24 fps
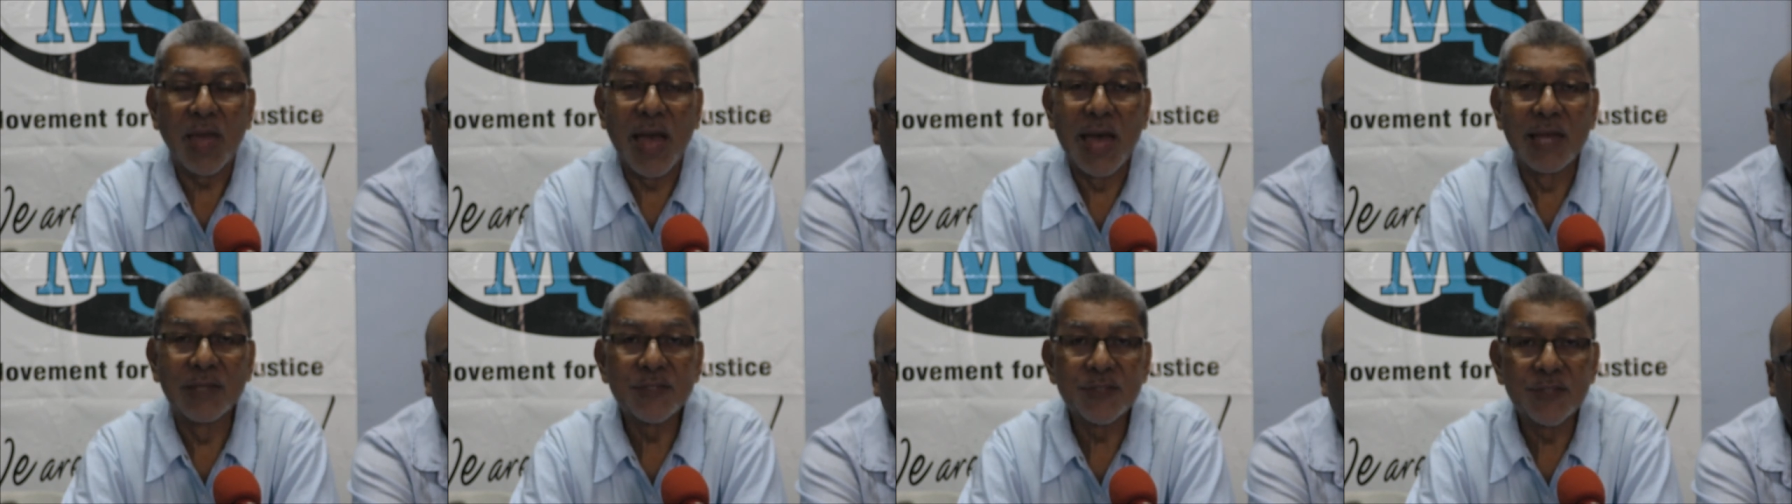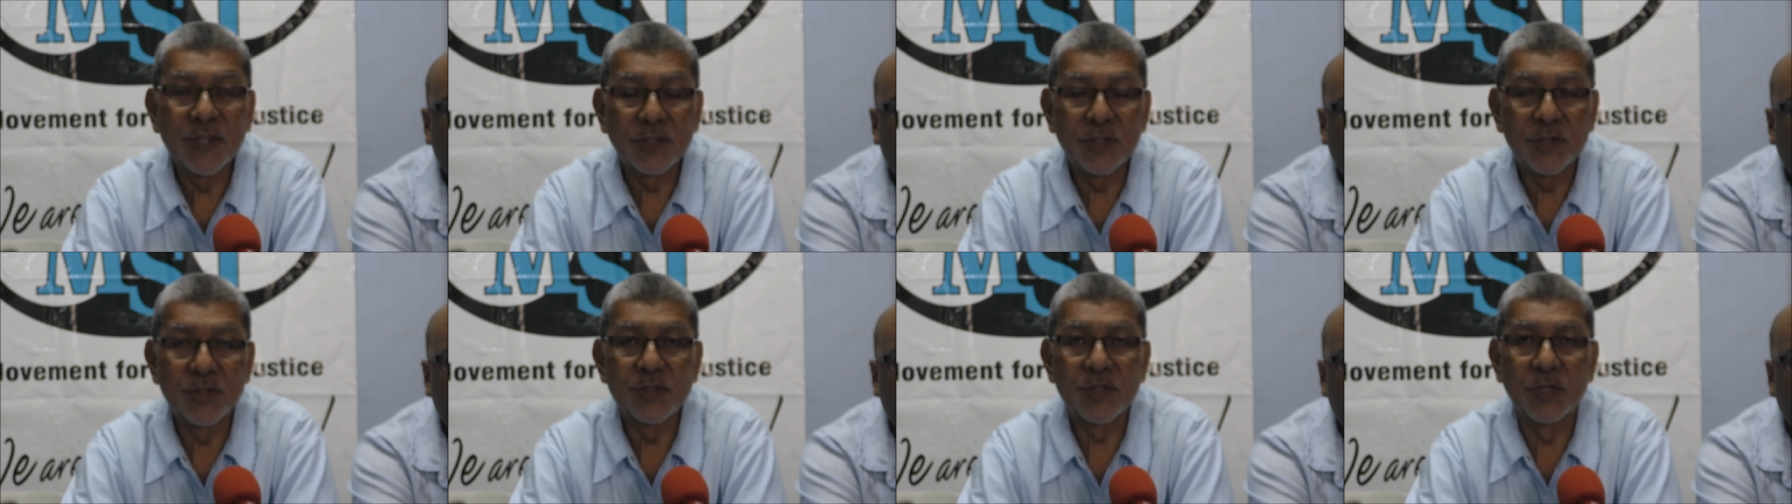as
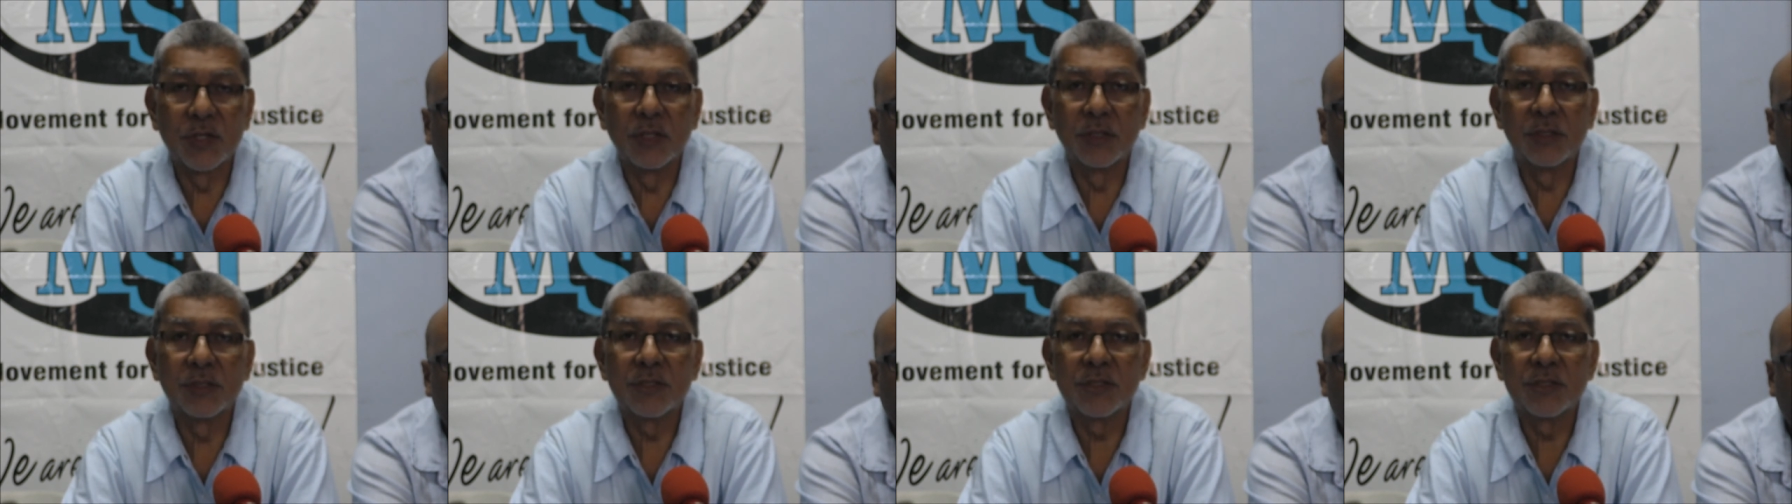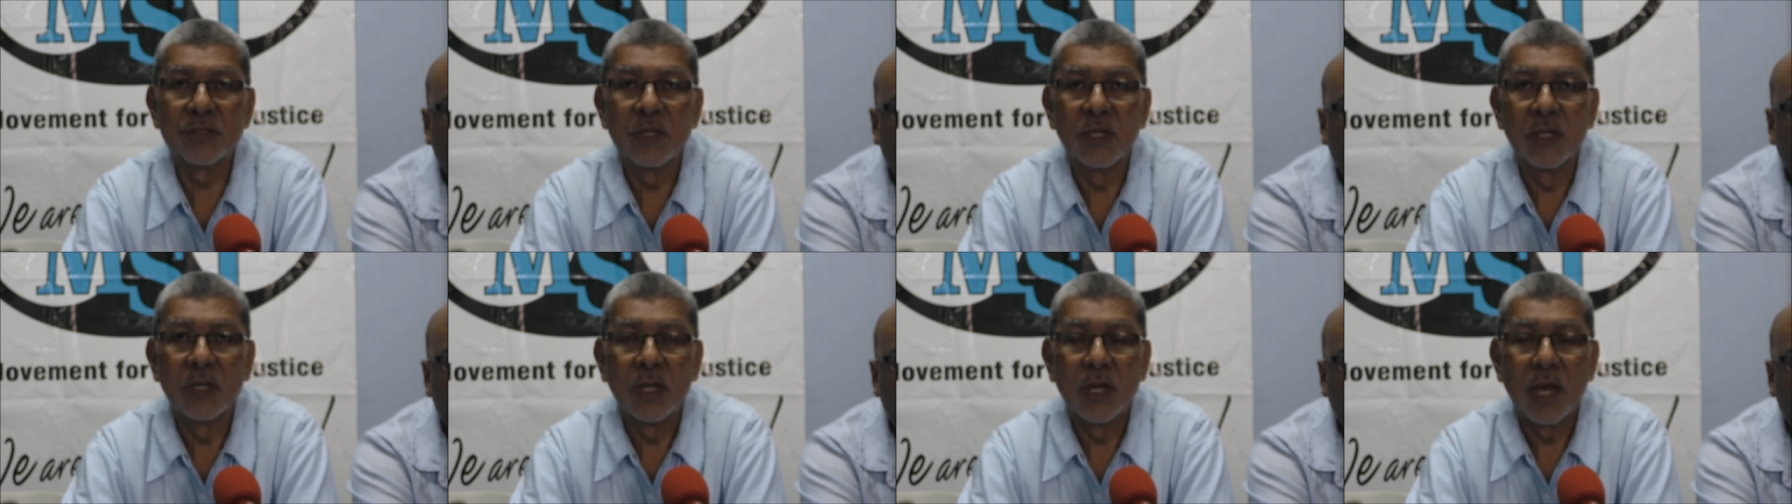
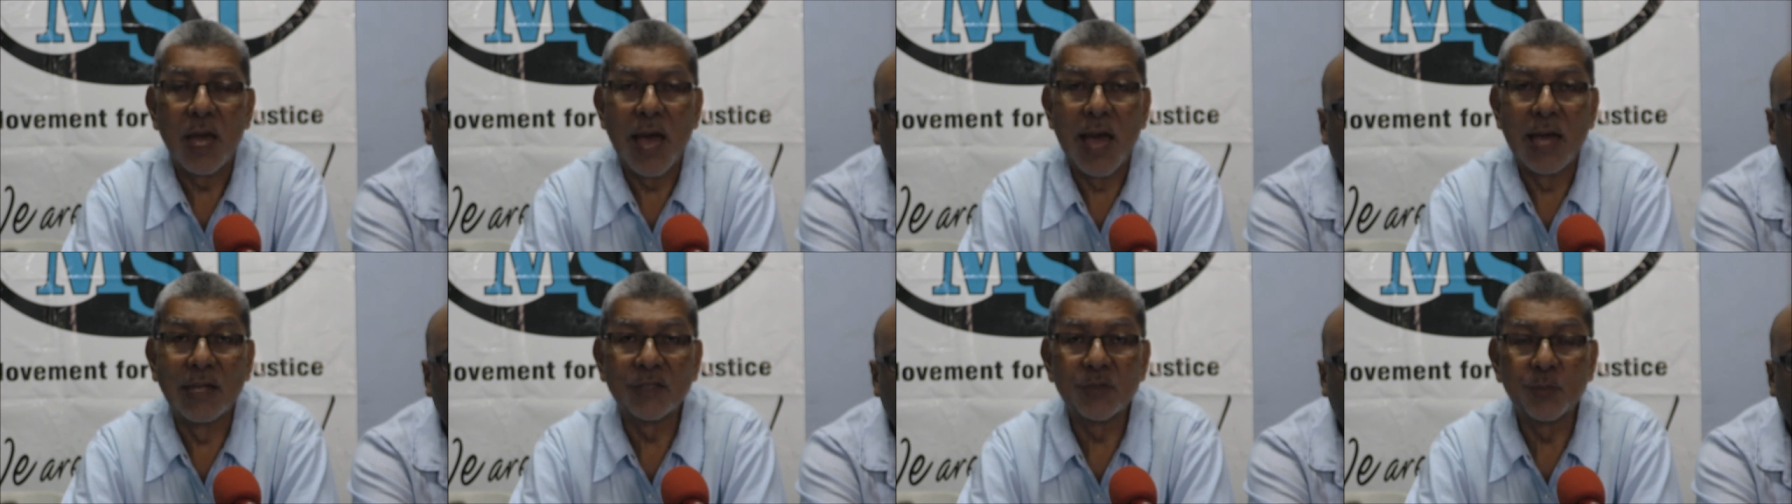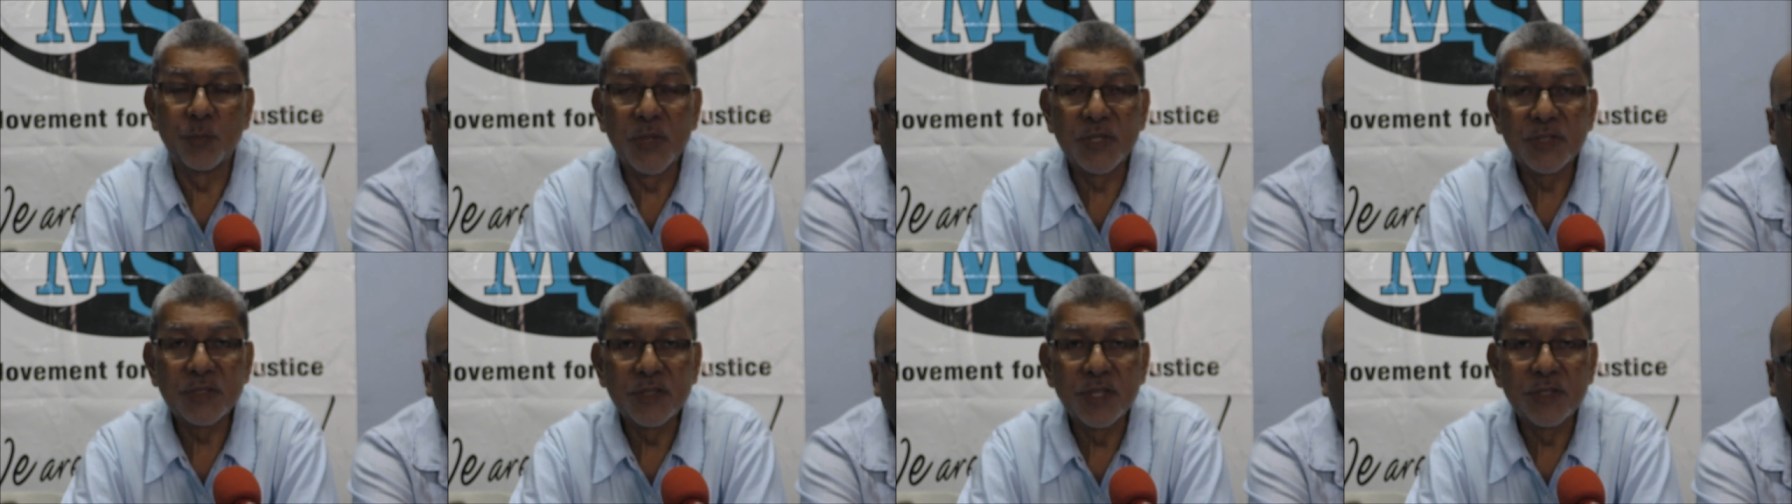citizens as
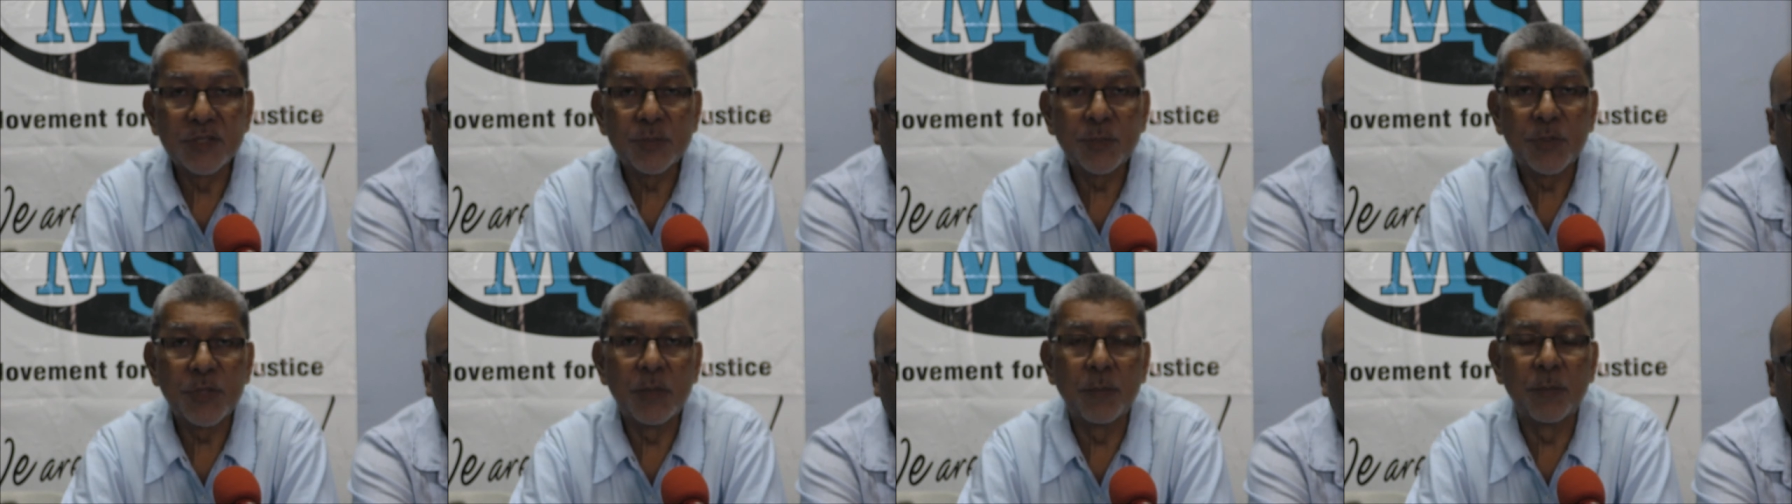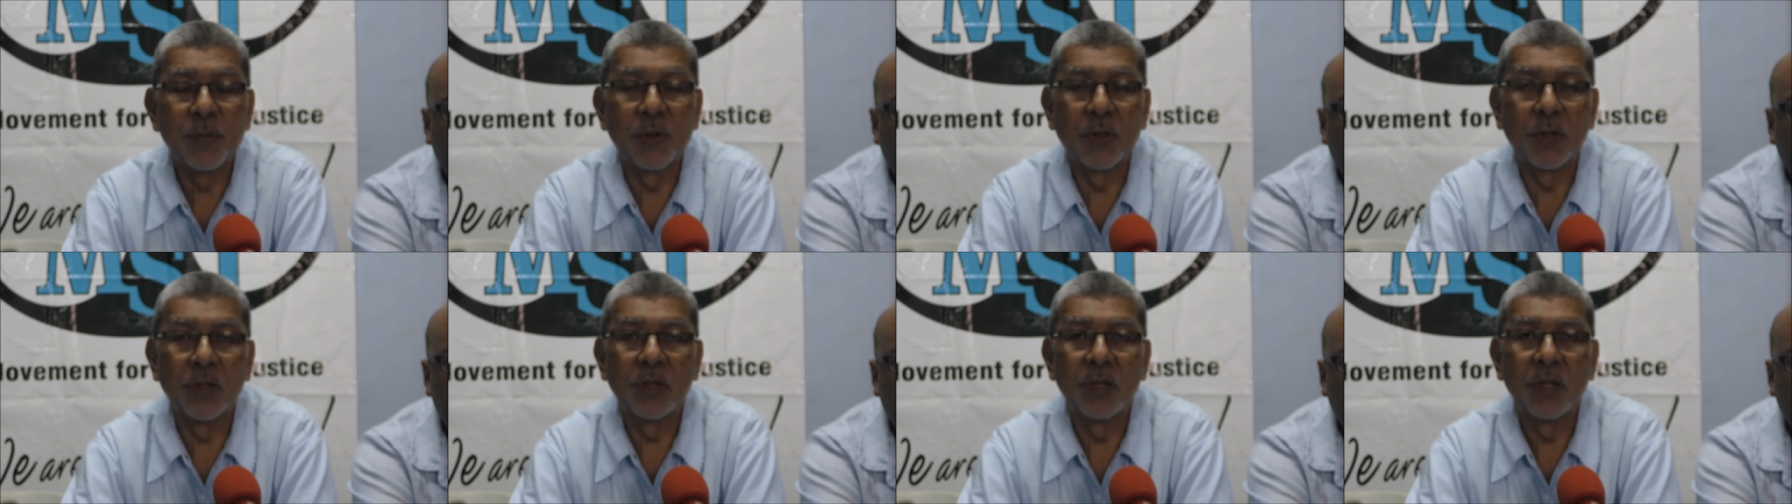business
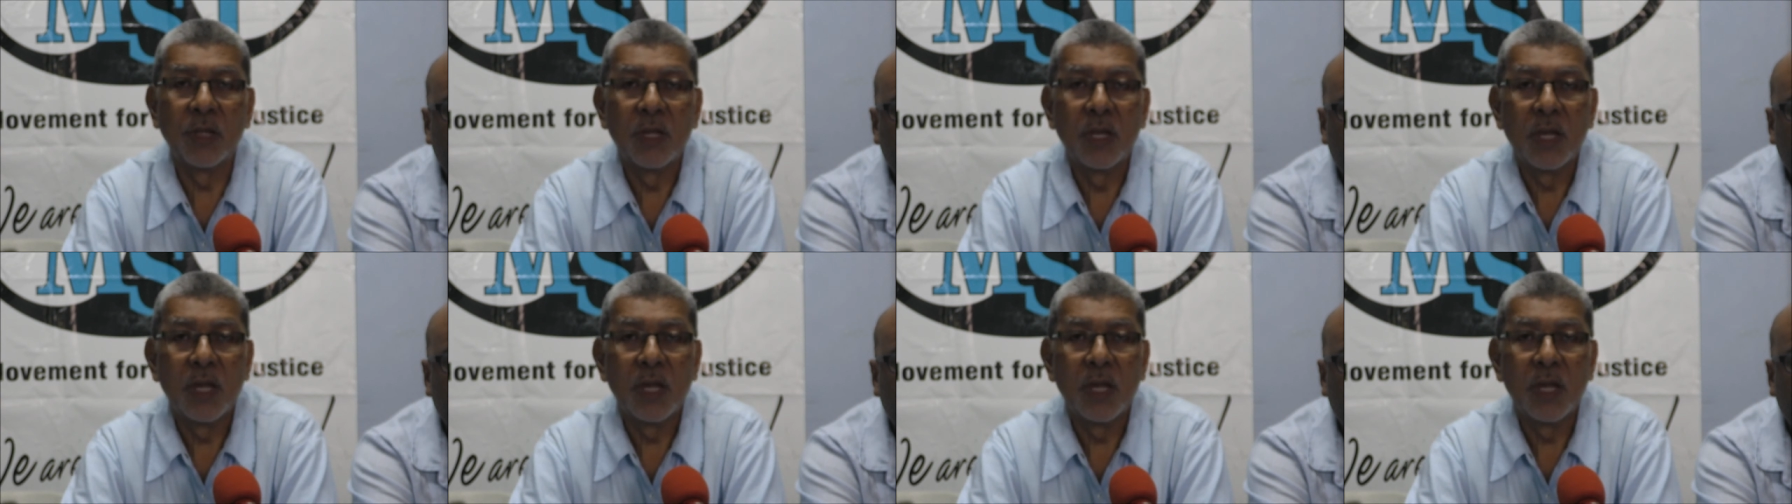people,